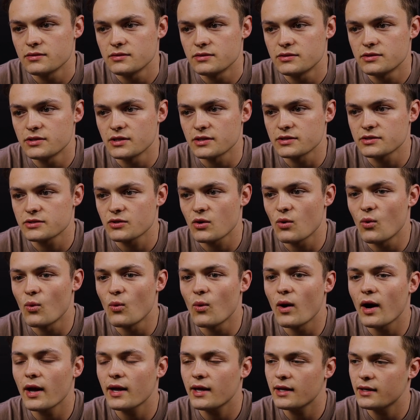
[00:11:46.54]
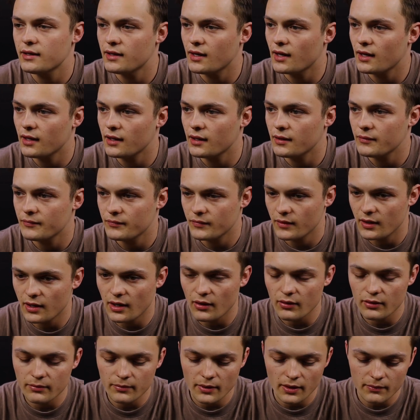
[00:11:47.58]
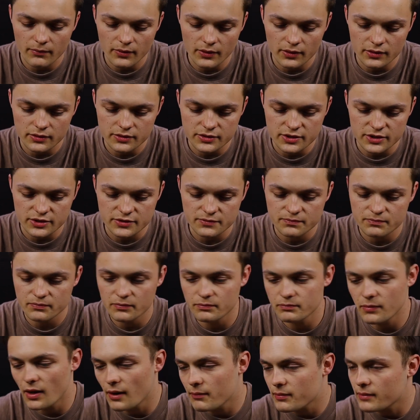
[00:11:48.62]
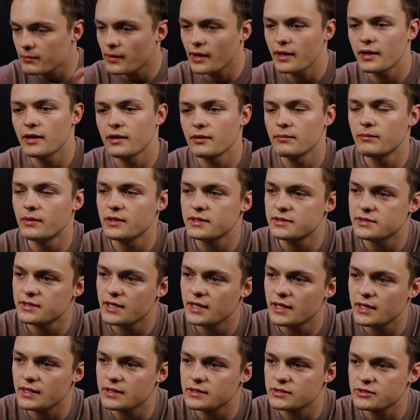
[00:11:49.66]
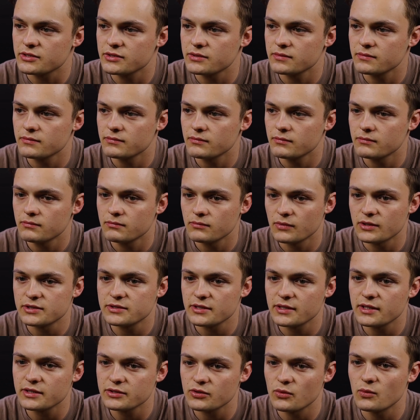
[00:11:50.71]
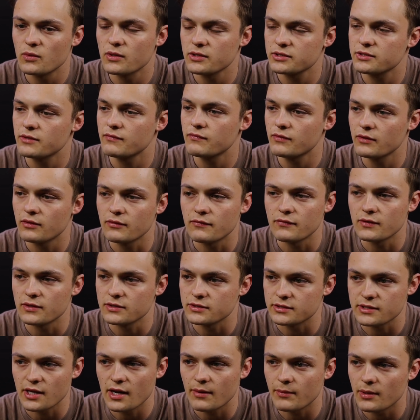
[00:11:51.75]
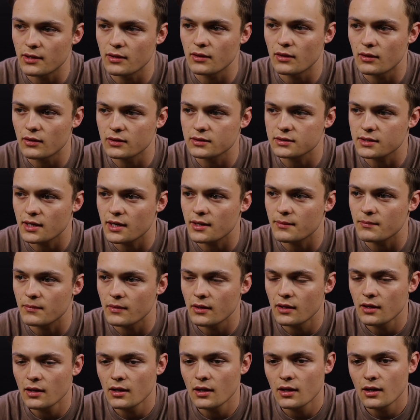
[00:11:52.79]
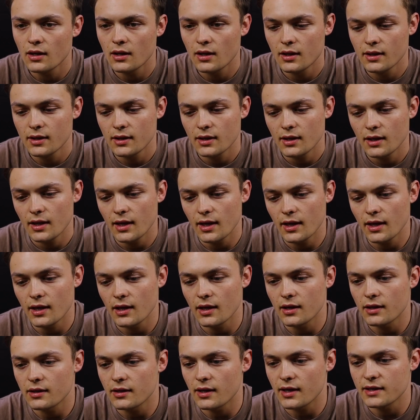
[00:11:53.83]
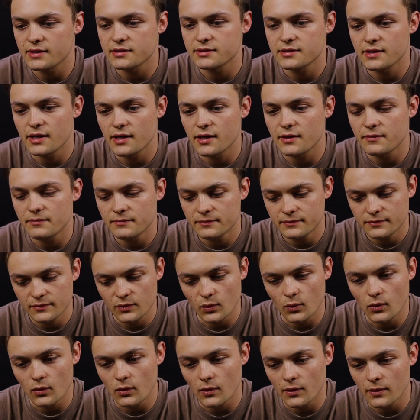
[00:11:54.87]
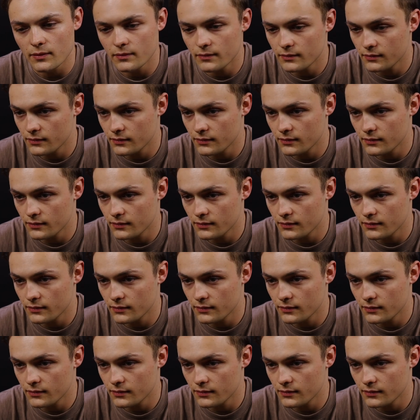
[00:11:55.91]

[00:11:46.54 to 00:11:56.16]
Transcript: just quiet night. And I remember just popping my earbuds in and just listening to worship for the first time in a long time. And I said, Lord,